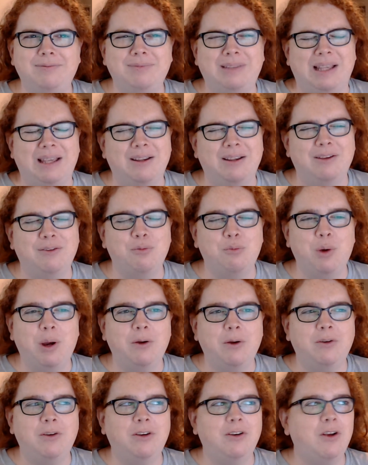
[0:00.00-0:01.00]
it's
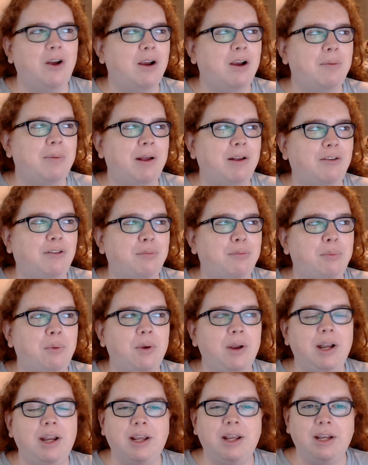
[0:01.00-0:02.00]
weird to talk about
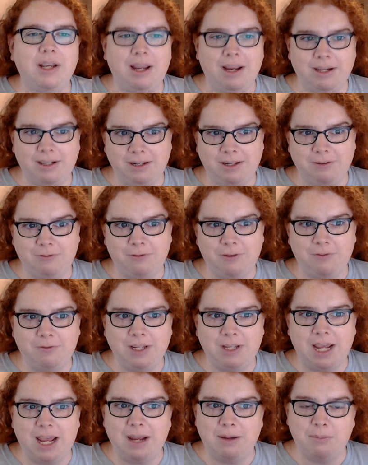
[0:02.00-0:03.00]
spoiling a
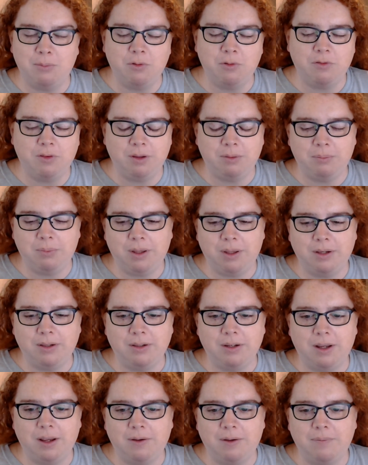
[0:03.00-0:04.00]
1958 movie, but
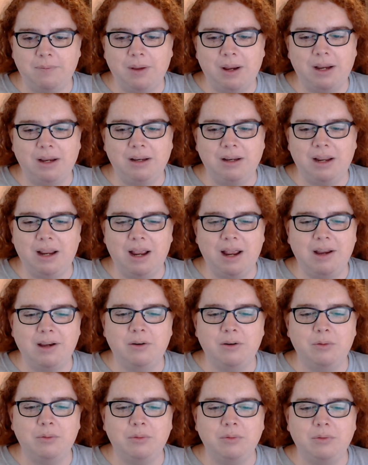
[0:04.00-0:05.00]
um, I, I
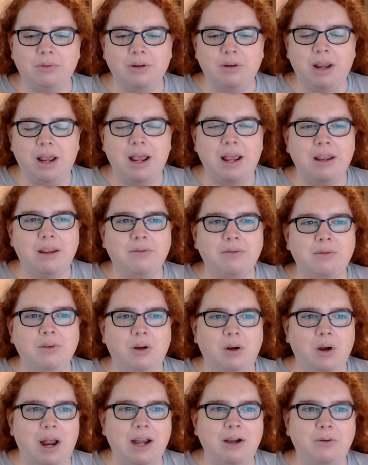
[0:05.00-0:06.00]
don't I you know
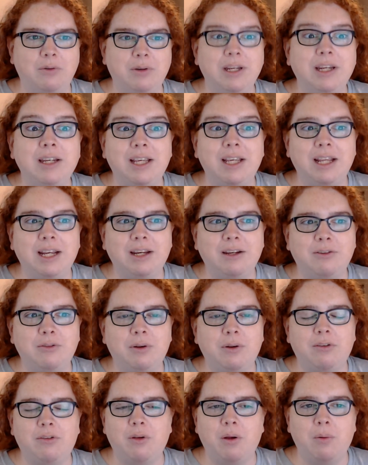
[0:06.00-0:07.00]
I don't need to get into
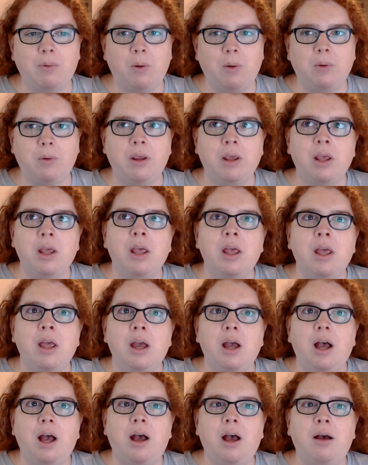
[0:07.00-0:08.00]
it, so I won't.
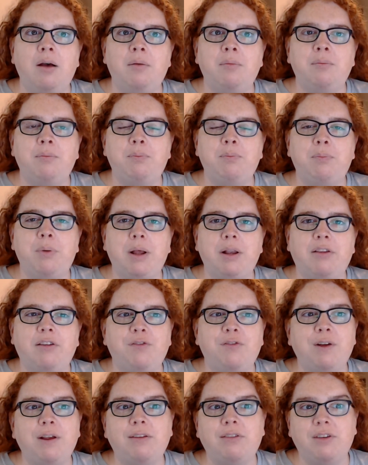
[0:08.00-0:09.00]
Um, but
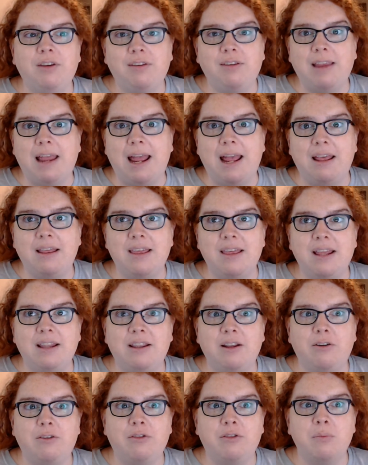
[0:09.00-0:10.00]
suffice to say that
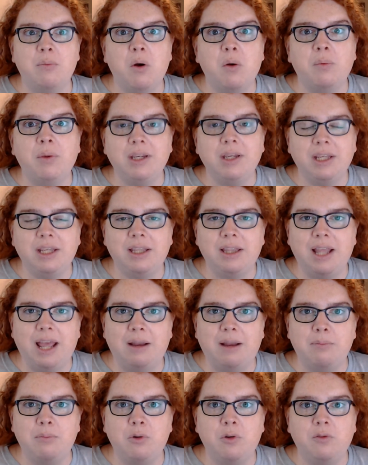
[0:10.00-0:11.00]
there's a moment in
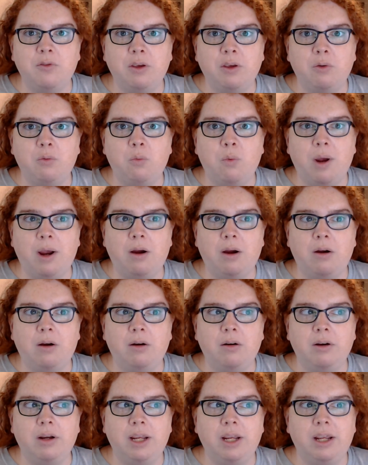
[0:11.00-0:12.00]
that movie
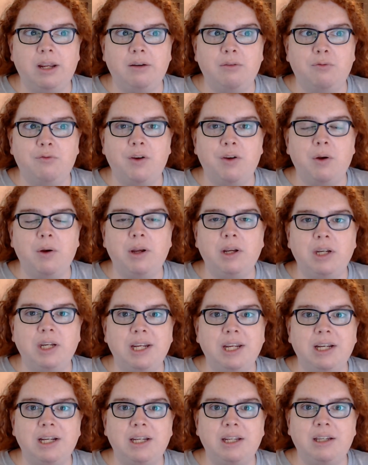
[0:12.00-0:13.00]
where it very
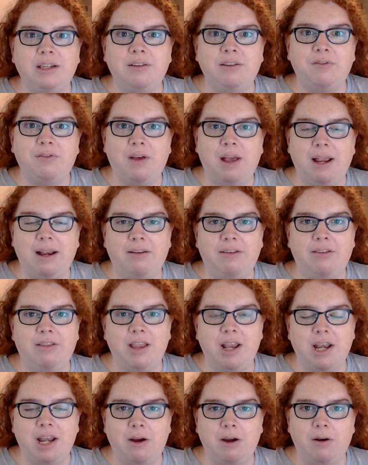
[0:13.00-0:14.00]
neatly divides the
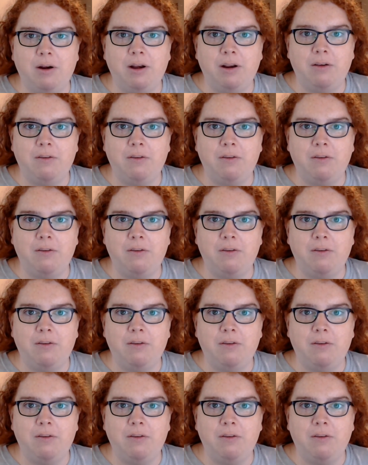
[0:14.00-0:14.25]
narrative